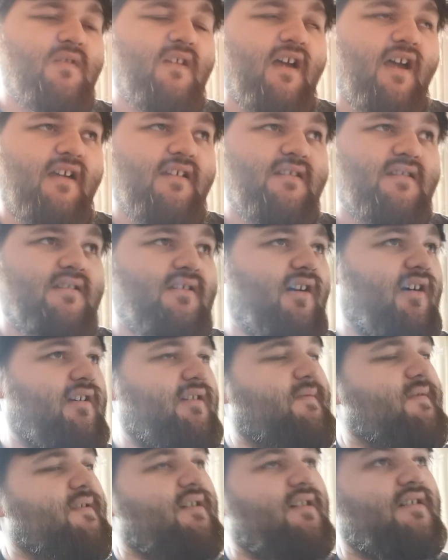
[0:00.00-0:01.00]
I'd
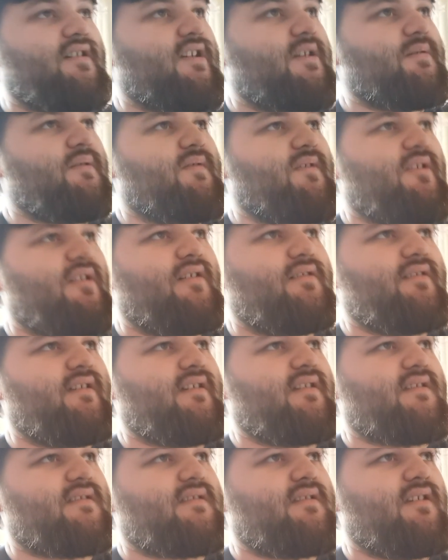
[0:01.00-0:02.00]
even argue if you don't
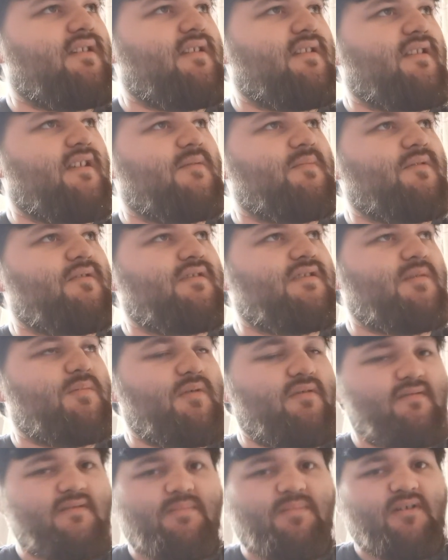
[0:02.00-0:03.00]
like Sonic that much, you'd be
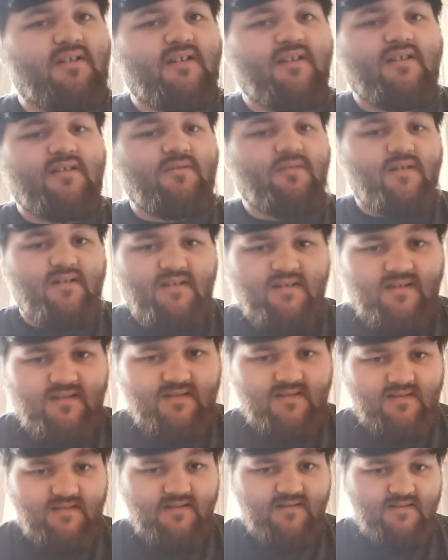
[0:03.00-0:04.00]
able to play it quite
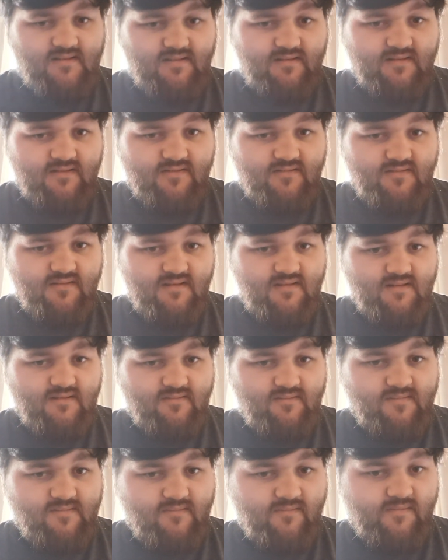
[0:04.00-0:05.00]
easily and still enjoy
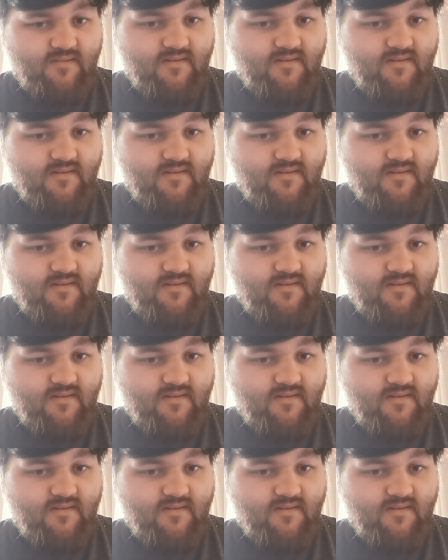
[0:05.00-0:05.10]
yourself with